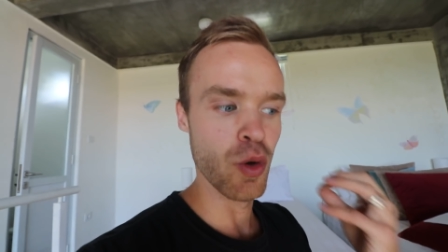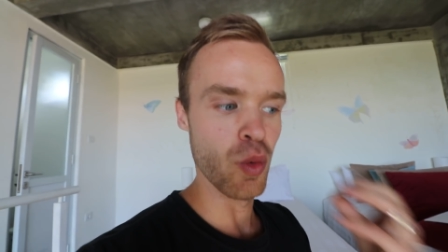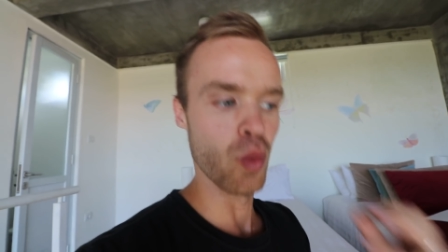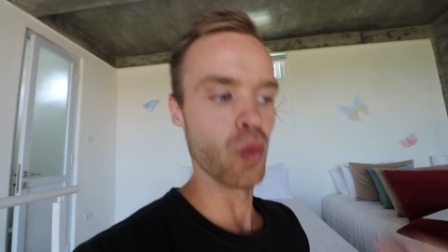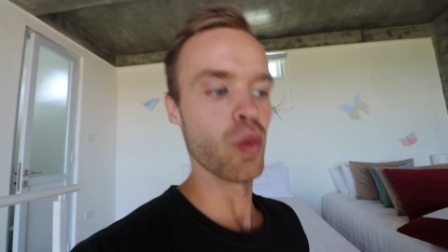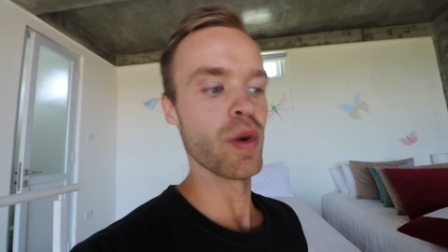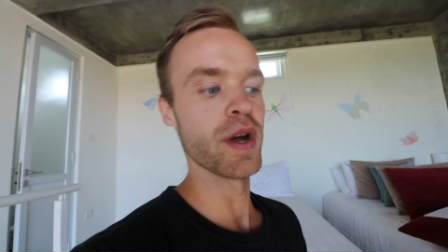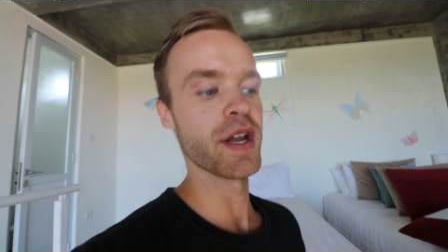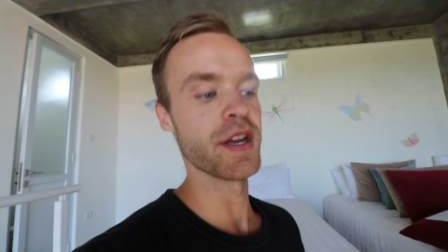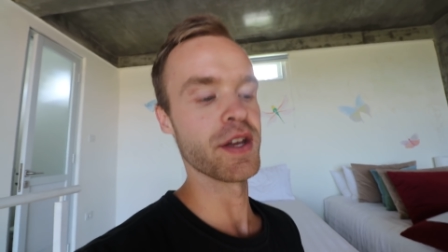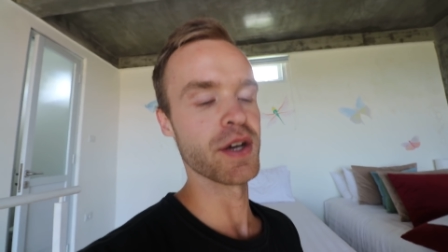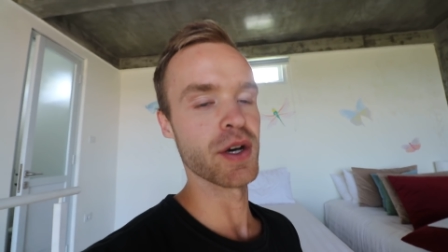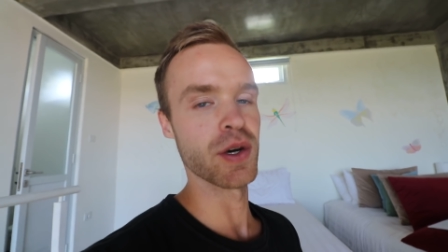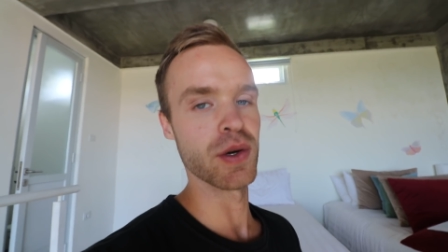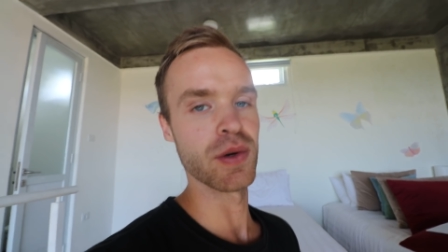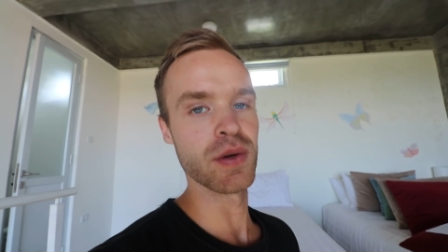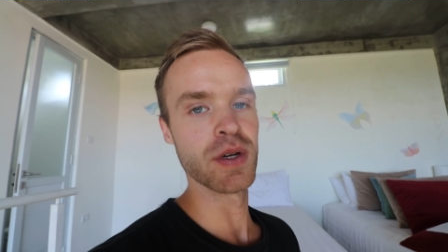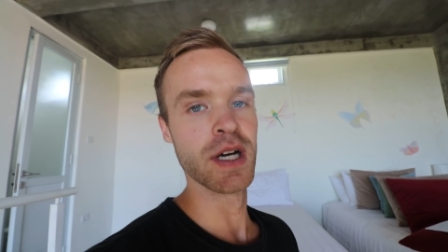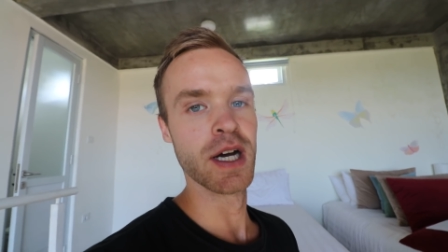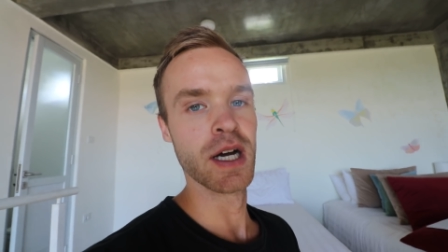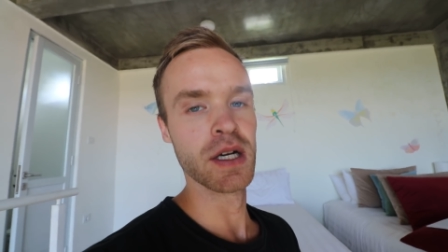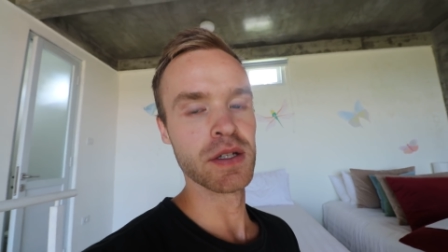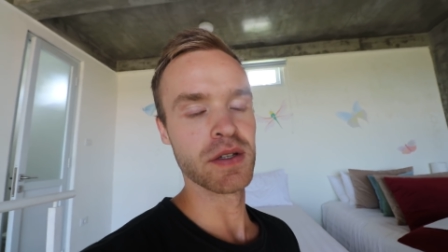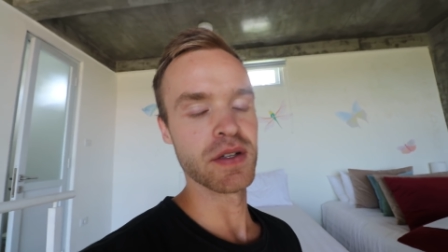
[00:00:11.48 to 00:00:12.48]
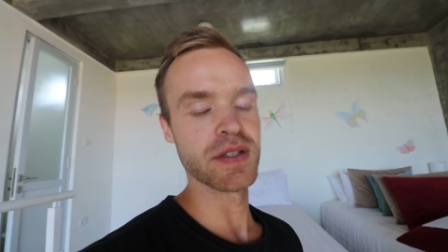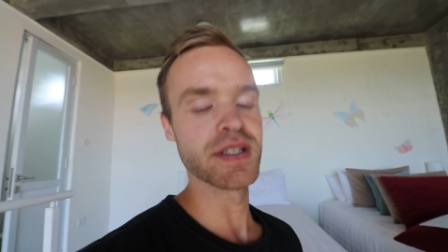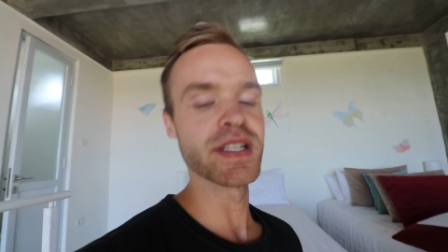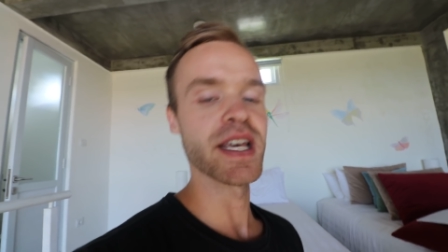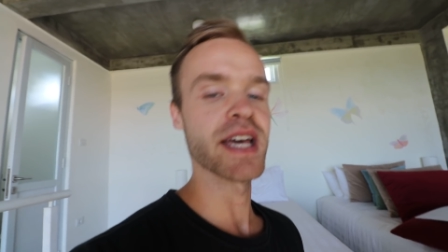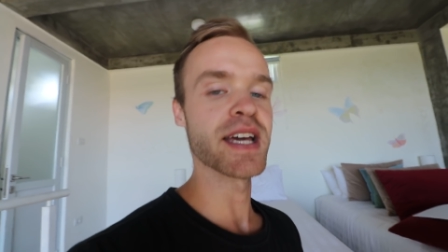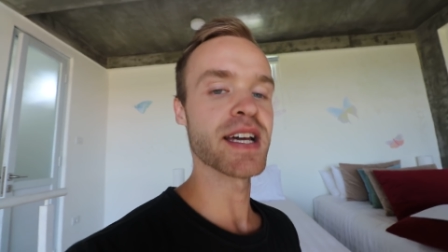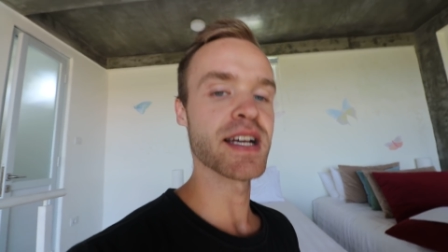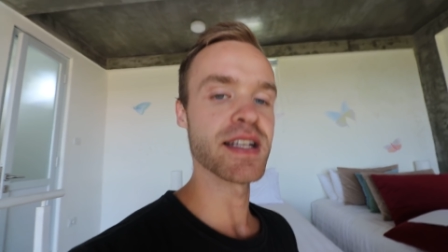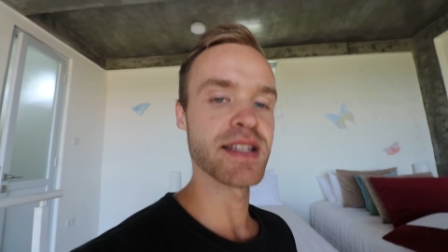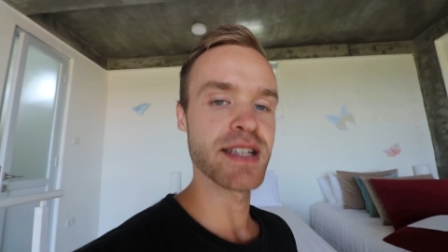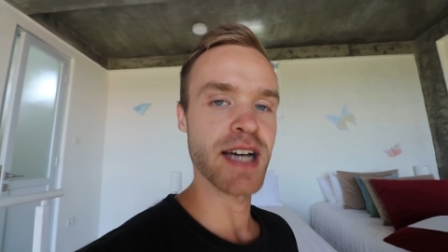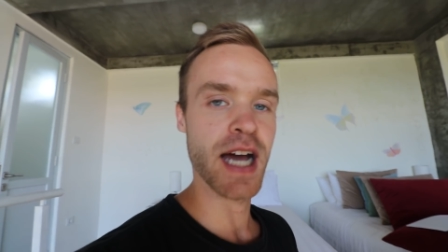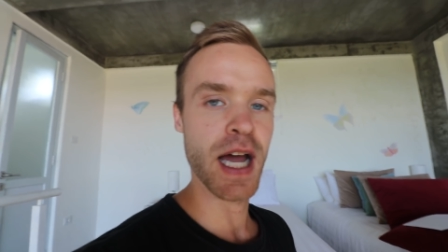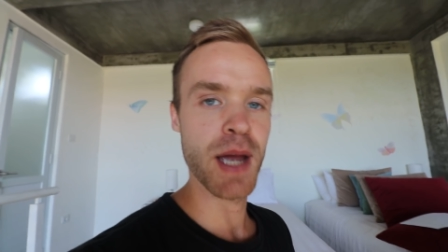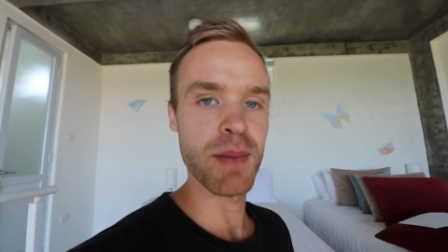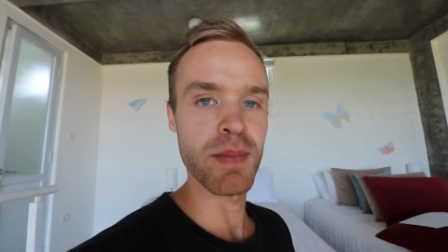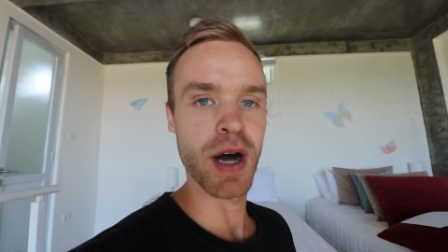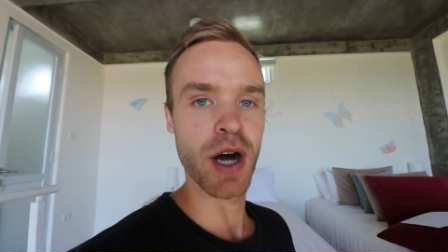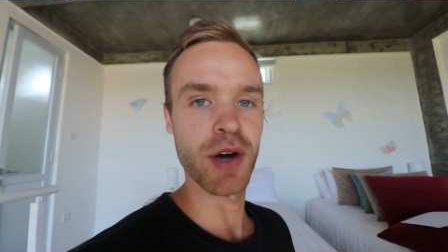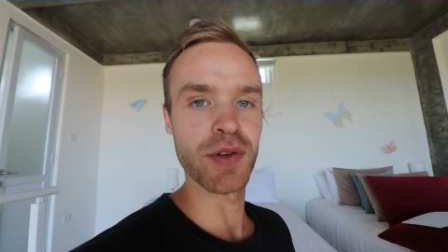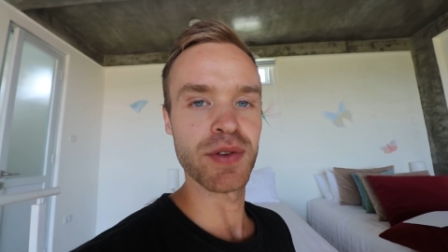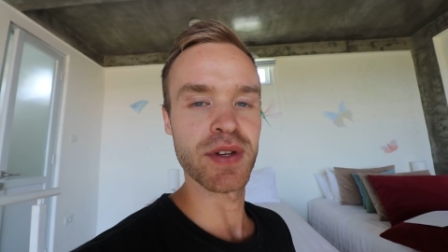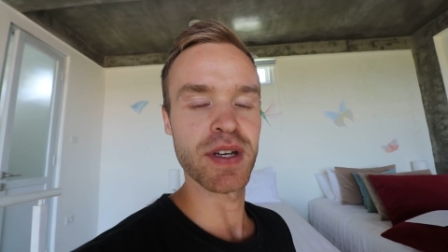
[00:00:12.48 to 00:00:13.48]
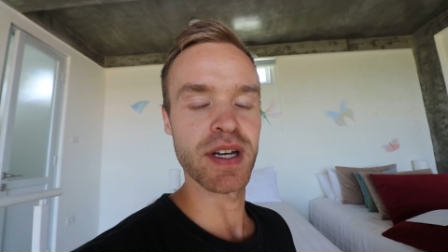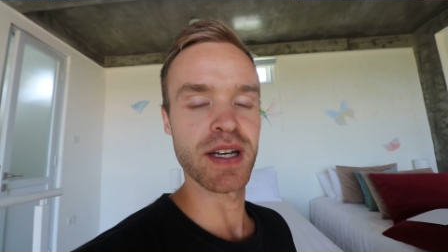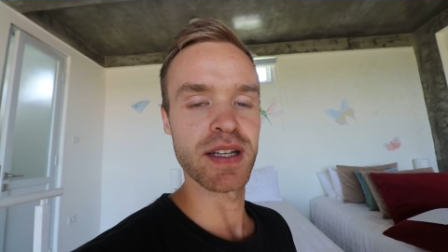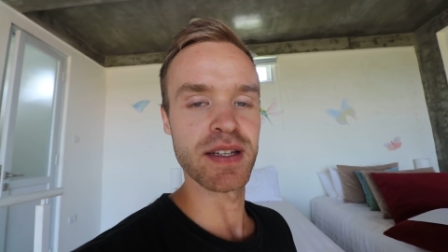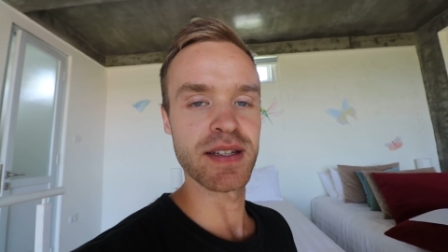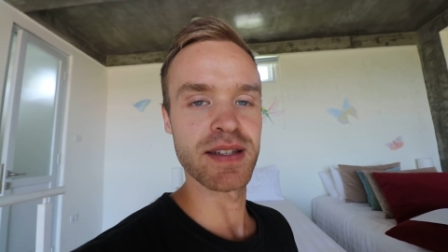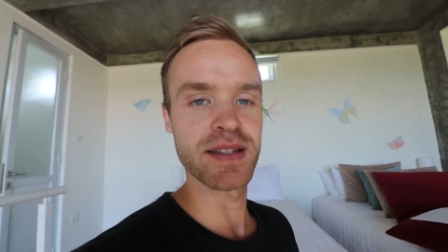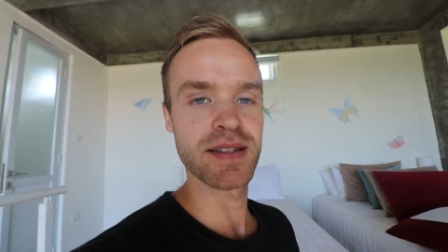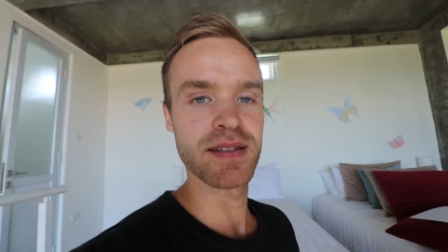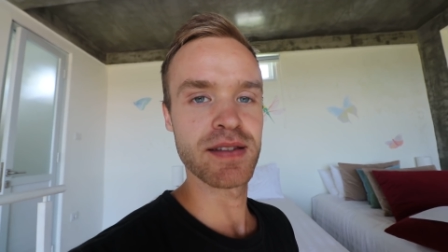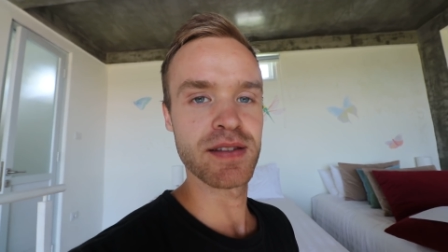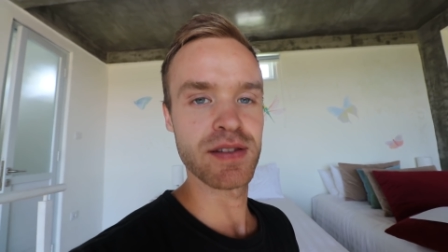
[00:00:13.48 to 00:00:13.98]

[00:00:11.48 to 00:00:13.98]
video to take a time out and